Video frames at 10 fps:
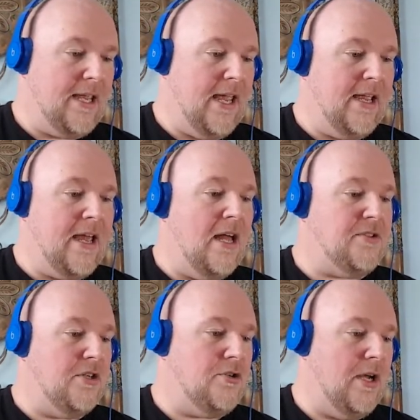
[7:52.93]
Can't
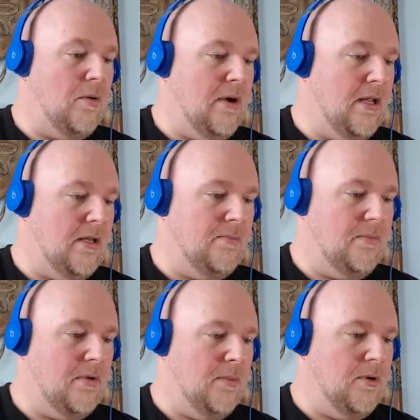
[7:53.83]
concentrate while I'm
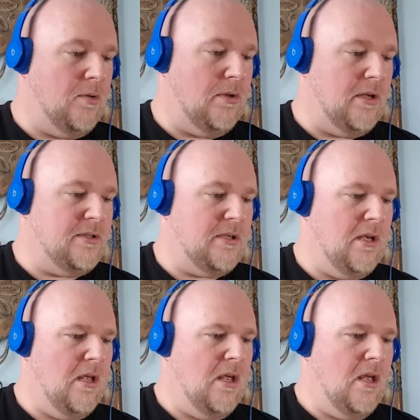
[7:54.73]
doing this.
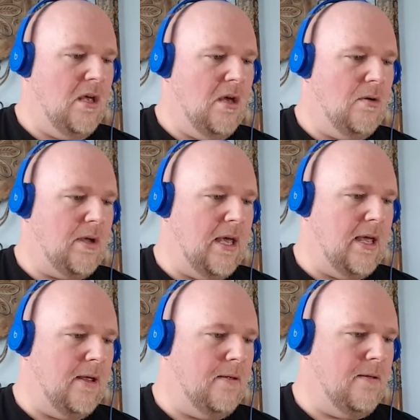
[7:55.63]

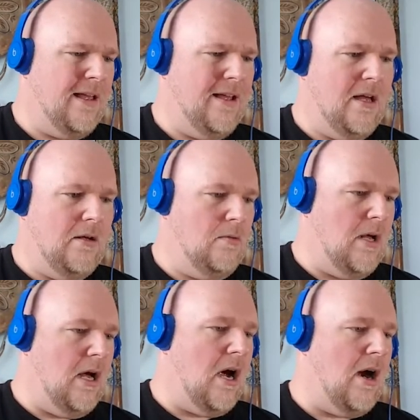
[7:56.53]
Okay.
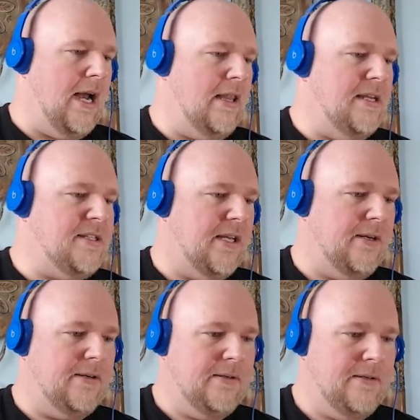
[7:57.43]
Alright, listen.